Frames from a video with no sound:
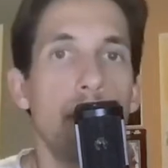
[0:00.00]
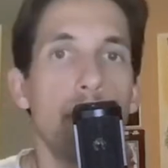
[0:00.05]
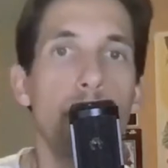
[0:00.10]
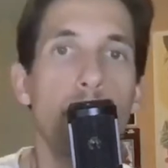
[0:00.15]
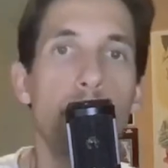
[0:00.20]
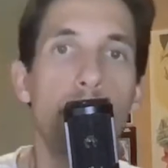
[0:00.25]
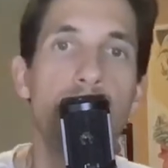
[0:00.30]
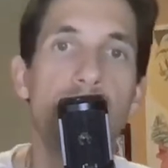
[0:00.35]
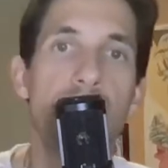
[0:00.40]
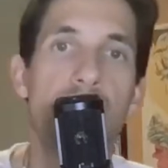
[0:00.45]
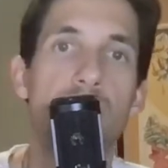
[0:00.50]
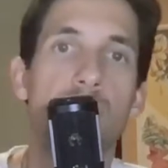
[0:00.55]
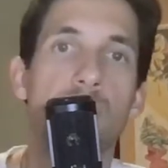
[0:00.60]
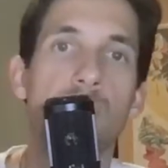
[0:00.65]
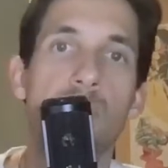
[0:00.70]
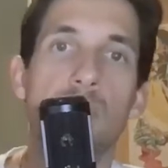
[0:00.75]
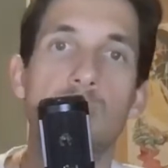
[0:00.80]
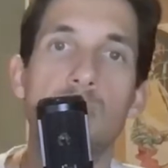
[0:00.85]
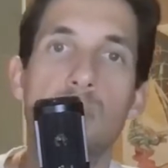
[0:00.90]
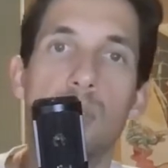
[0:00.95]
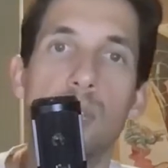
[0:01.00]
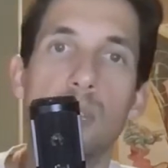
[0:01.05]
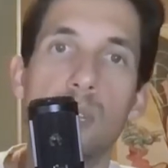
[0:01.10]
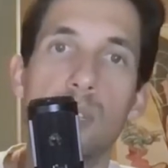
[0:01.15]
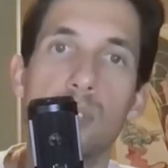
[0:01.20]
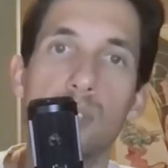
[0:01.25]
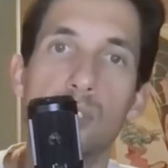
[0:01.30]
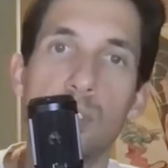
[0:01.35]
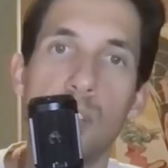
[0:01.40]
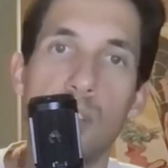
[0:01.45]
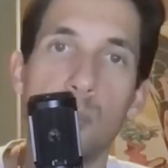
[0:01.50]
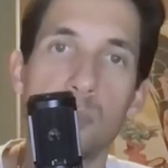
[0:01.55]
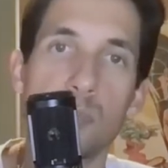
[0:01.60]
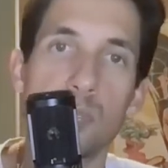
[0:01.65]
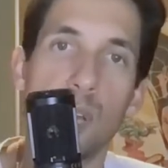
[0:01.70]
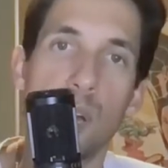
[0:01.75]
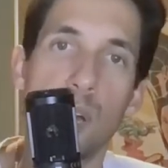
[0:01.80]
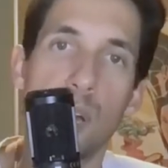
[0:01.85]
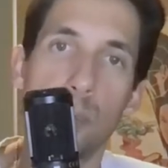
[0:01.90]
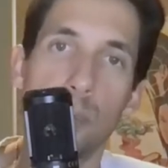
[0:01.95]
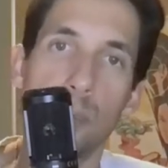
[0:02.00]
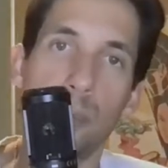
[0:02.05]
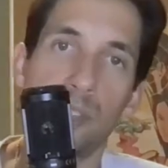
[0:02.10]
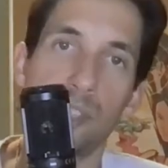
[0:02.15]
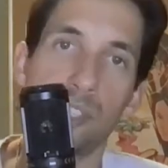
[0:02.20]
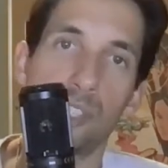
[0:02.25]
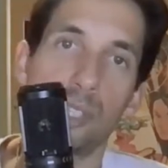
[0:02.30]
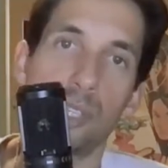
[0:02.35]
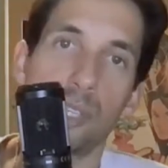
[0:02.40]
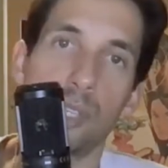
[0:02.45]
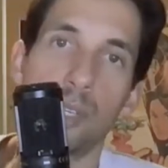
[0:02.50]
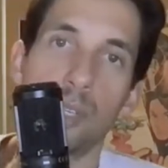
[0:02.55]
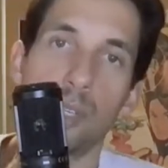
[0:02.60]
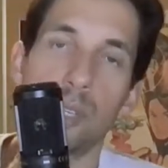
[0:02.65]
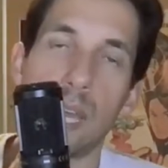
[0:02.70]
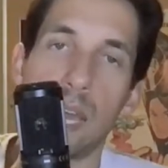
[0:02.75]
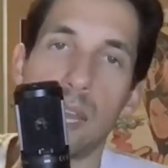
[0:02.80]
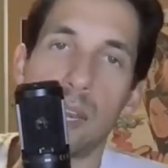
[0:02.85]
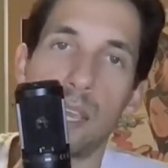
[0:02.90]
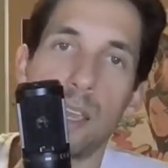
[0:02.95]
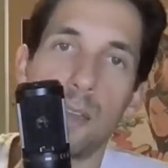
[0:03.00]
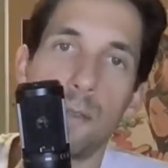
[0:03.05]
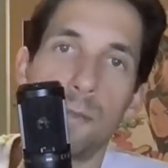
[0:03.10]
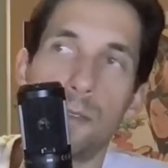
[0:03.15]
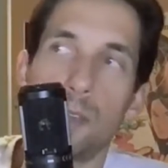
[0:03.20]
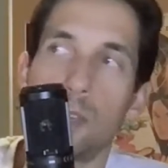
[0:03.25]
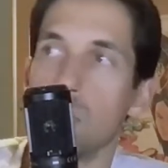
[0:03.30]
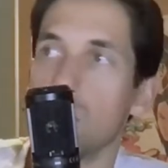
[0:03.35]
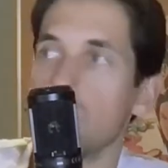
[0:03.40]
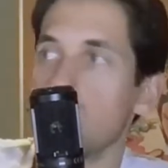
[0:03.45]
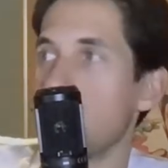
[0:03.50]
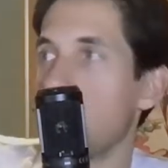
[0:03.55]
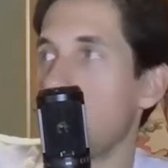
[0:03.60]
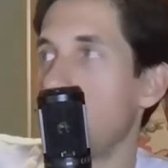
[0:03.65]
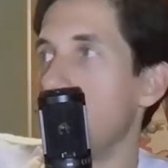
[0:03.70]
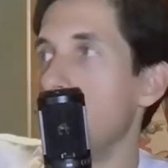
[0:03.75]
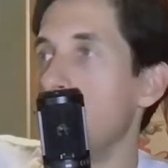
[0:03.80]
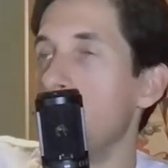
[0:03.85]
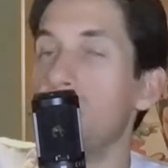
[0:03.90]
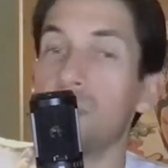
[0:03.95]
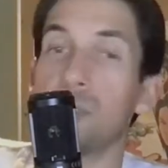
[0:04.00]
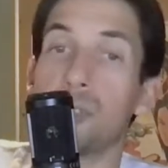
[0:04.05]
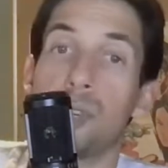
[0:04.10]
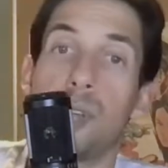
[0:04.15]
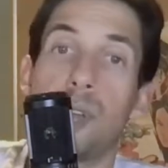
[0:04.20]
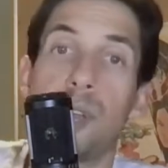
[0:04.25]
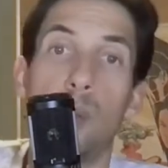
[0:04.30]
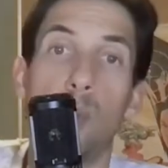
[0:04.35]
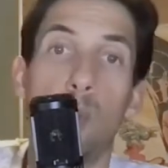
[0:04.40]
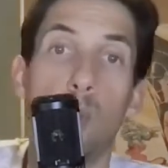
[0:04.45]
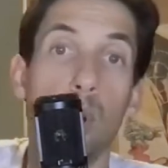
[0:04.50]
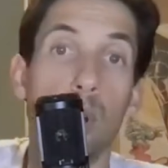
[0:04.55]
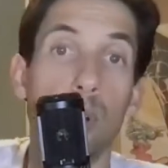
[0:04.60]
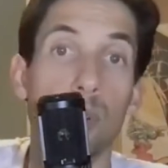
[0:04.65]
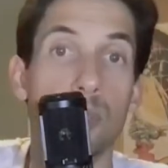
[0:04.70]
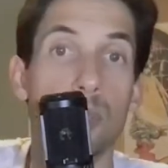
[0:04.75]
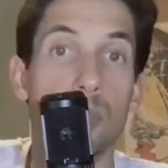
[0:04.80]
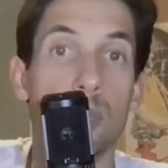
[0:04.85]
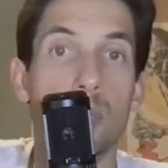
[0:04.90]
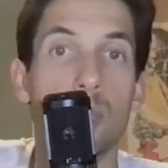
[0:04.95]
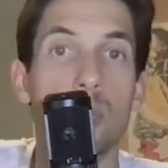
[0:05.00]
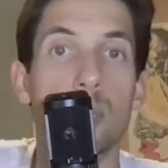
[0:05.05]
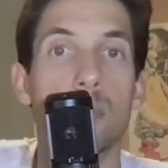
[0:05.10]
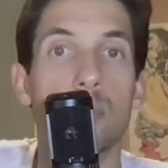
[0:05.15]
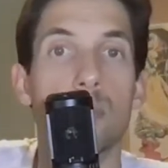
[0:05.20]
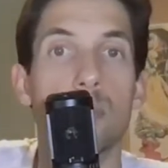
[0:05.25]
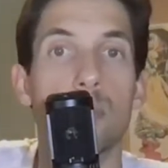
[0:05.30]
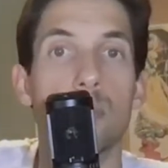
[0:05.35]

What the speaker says: Recently James Gunn mentioned that he feels like movies are getting worse.